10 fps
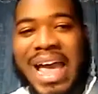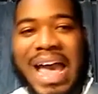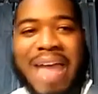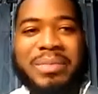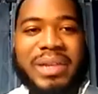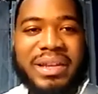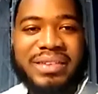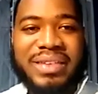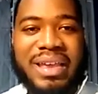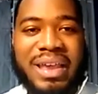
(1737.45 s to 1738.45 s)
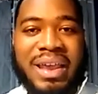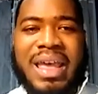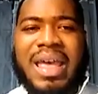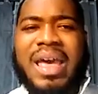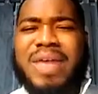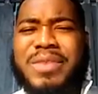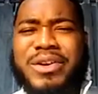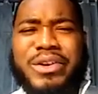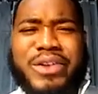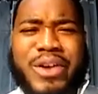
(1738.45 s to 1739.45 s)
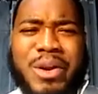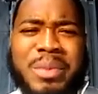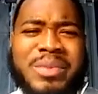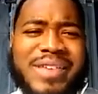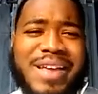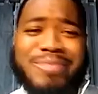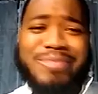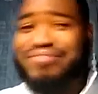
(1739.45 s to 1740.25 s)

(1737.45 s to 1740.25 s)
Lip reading: I'd be listening. There are terms that